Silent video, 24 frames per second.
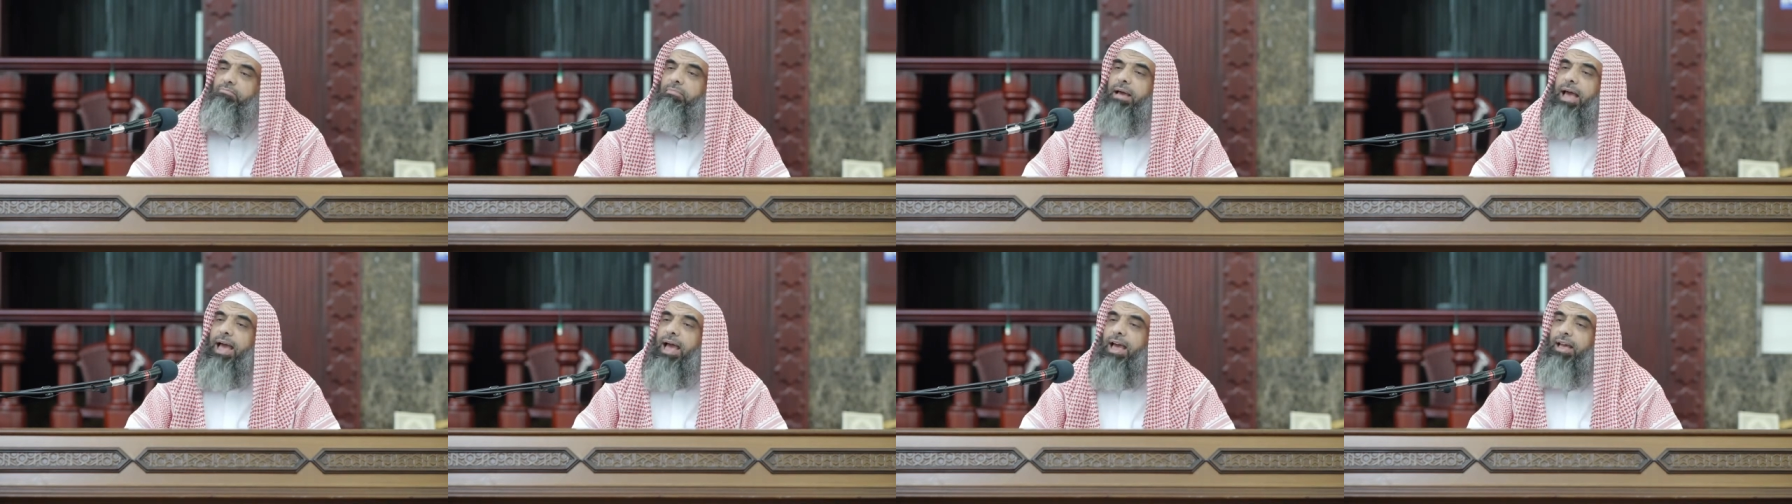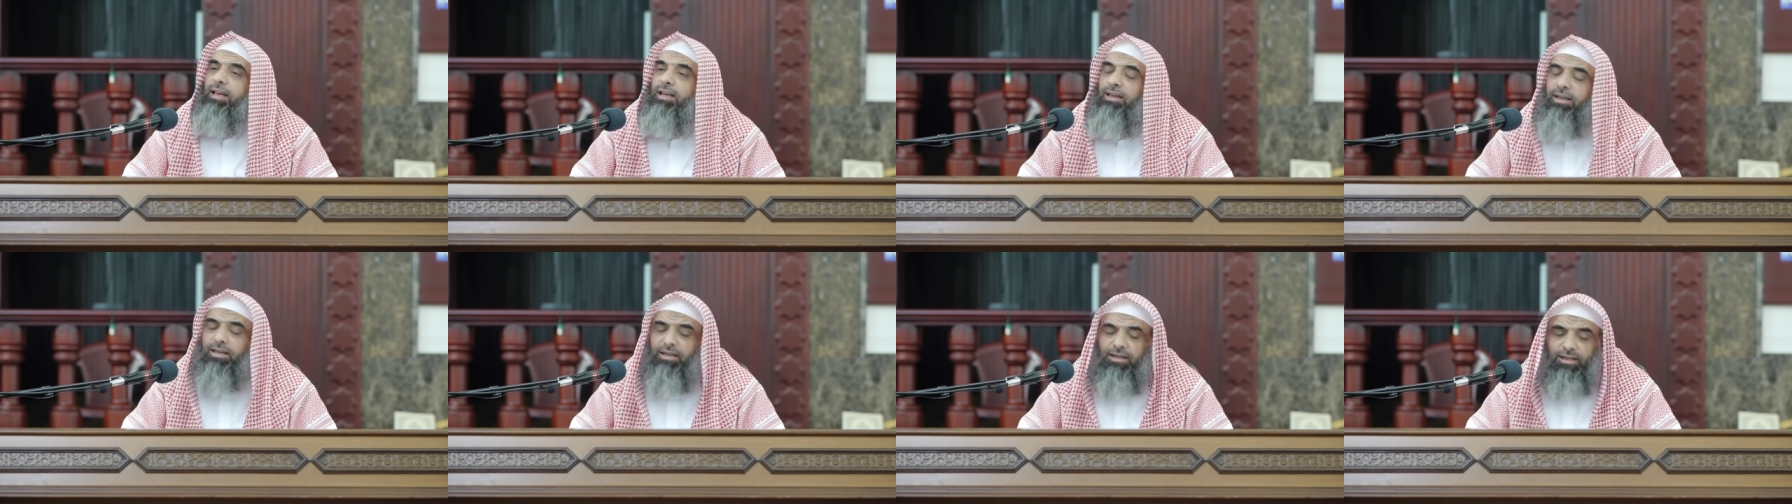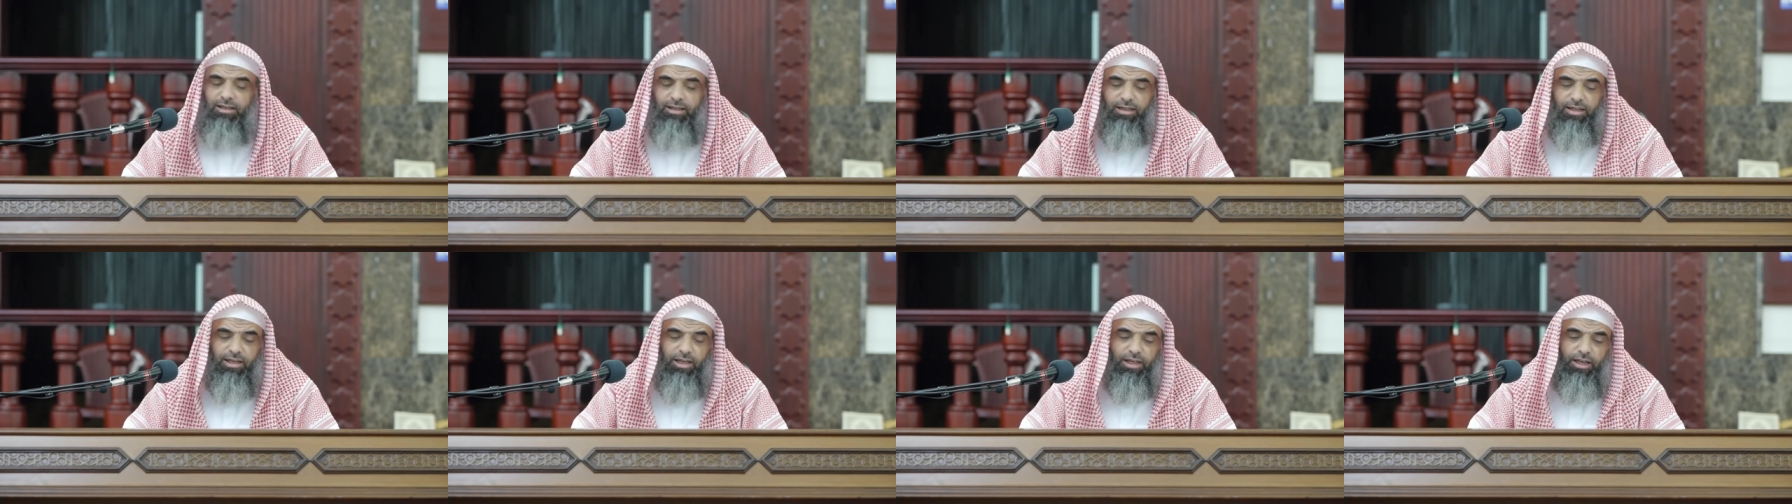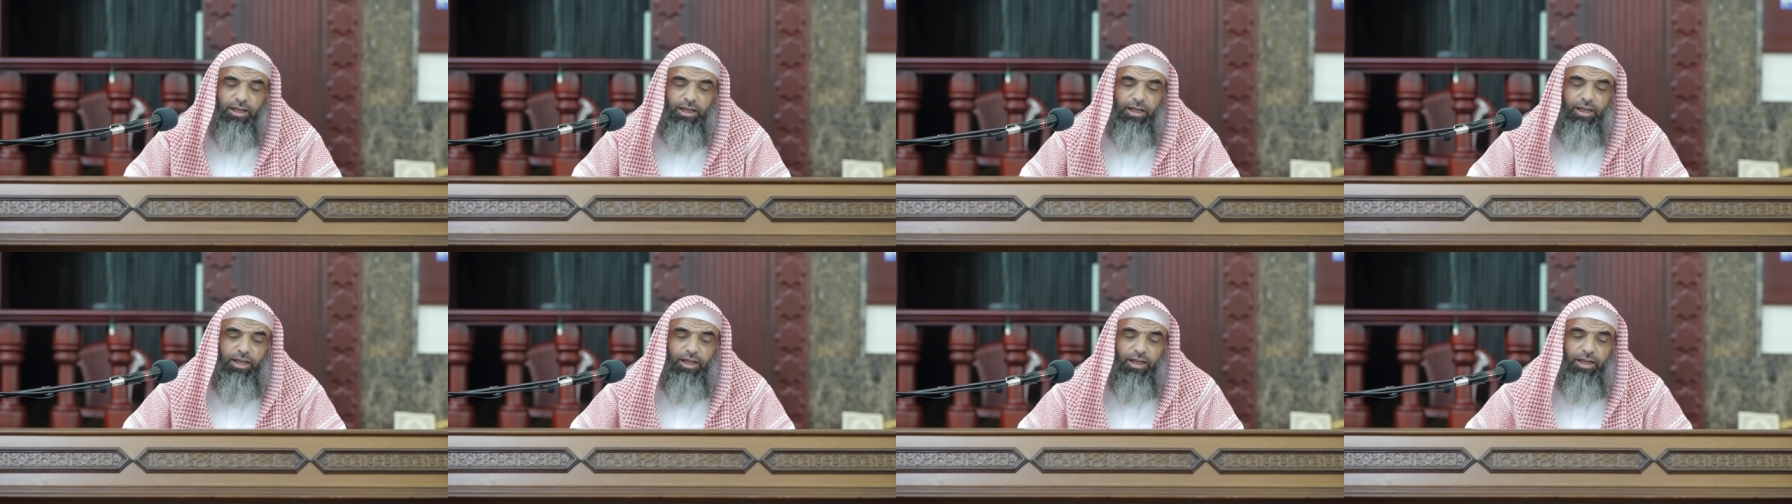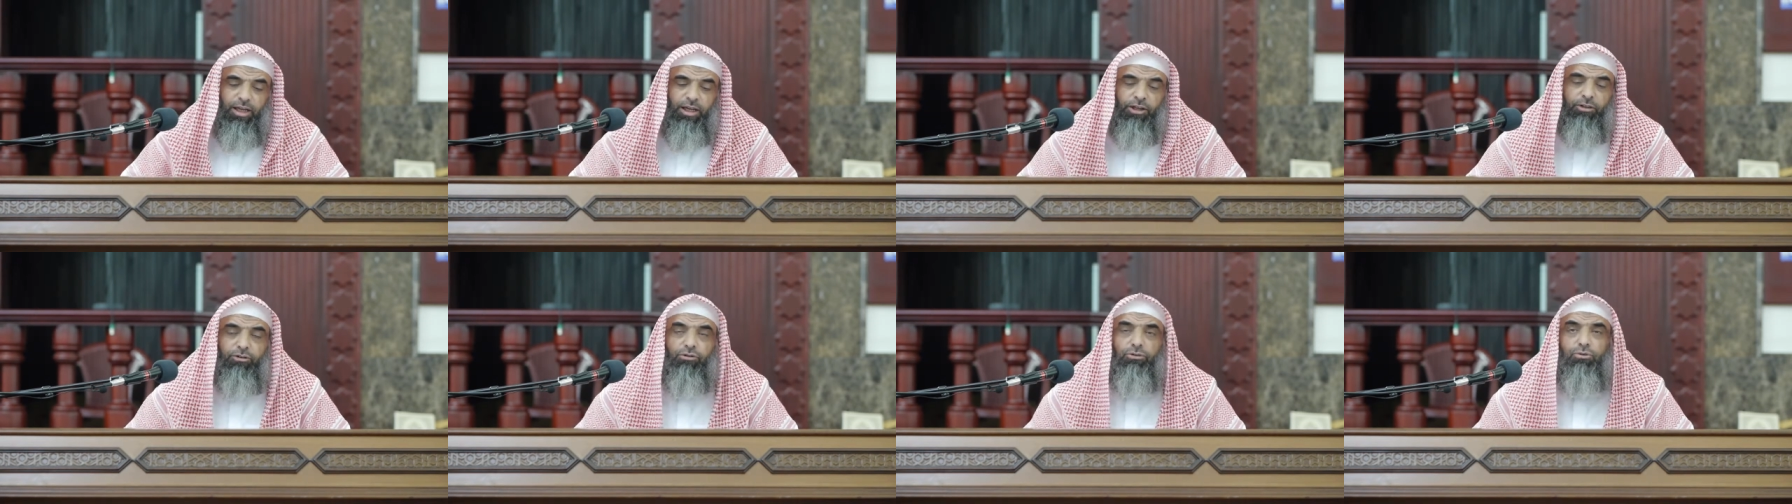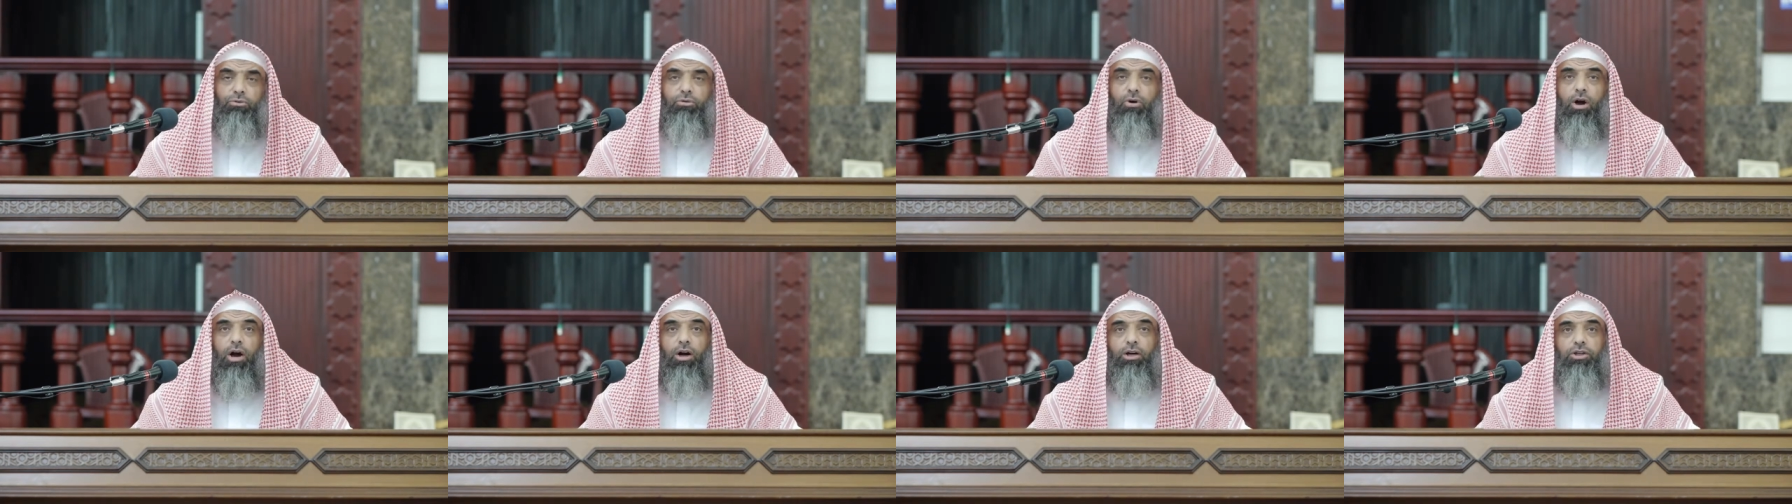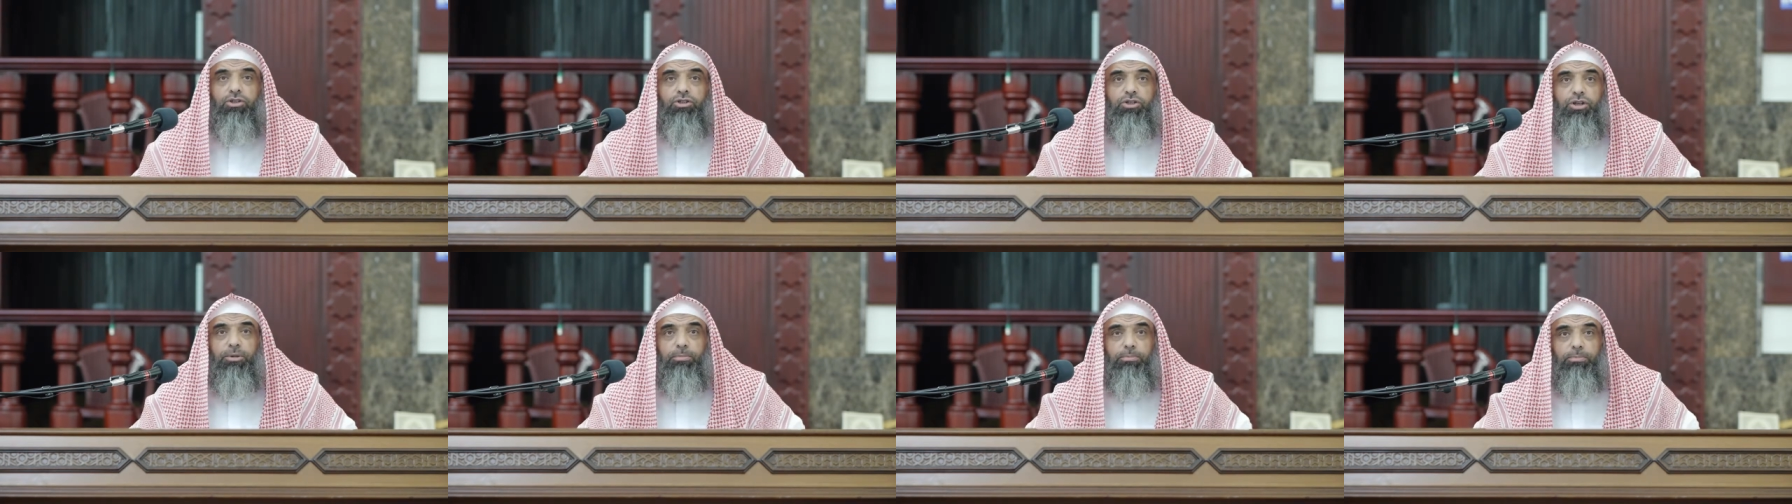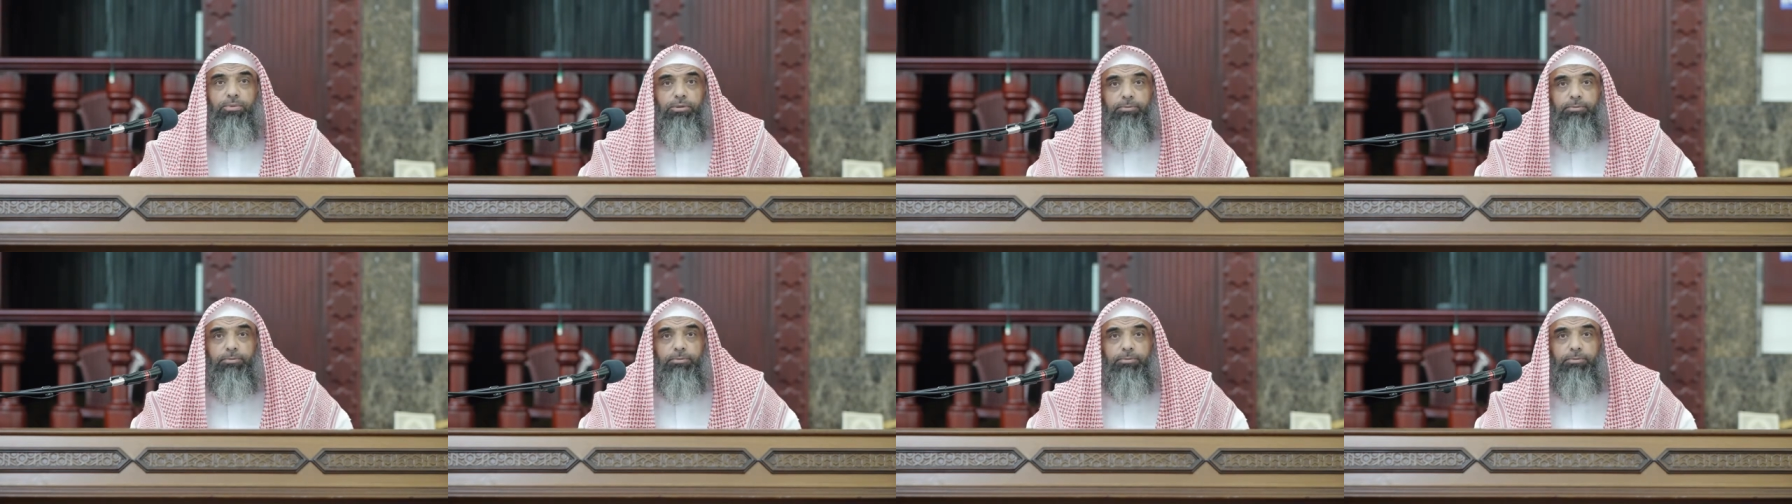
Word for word: man into hardship.